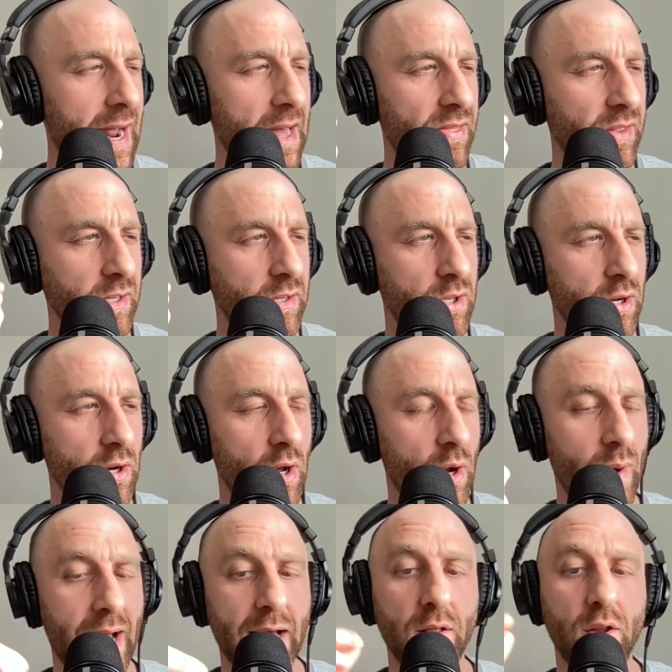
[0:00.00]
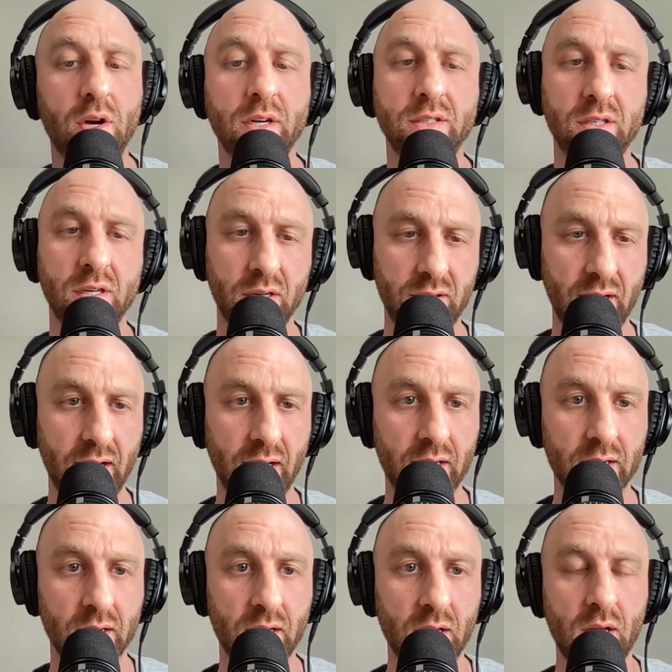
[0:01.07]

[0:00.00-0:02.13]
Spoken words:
athlete to know how long it's going to take.